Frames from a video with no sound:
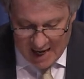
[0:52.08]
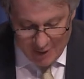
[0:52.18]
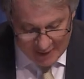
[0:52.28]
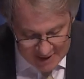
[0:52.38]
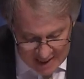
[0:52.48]

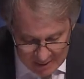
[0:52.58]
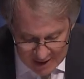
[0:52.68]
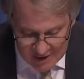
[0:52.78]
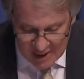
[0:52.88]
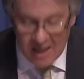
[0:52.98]
Our
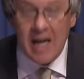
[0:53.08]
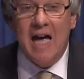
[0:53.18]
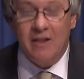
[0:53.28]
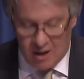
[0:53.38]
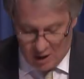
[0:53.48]
academics here
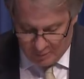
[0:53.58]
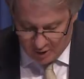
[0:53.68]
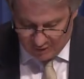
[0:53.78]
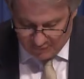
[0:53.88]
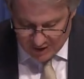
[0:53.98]
at the
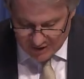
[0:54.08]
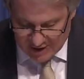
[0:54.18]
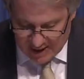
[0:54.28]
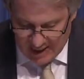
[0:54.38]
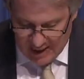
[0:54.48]
Open
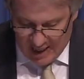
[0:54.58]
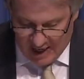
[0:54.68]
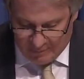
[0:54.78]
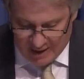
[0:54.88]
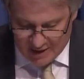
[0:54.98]
University
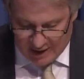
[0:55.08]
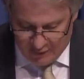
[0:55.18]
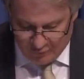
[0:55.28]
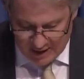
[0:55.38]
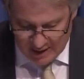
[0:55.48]
have been
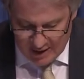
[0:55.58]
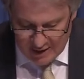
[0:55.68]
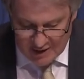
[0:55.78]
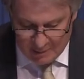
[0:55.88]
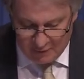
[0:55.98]
delivering
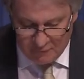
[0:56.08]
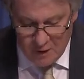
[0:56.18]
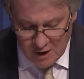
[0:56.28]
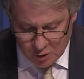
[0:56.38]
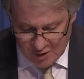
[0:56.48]
some of the
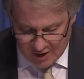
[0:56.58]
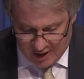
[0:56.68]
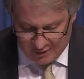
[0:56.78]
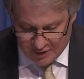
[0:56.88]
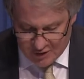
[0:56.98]
first
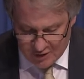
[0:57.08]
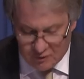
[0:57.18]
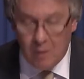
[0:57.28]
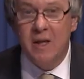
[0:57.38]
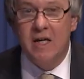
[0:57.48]
results
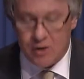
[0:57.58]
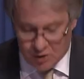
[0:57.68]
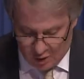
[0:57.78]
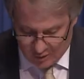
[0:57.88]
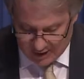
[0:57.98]
from the
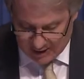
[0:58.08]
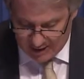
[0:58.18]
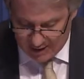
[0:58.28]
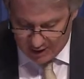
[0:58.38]
historic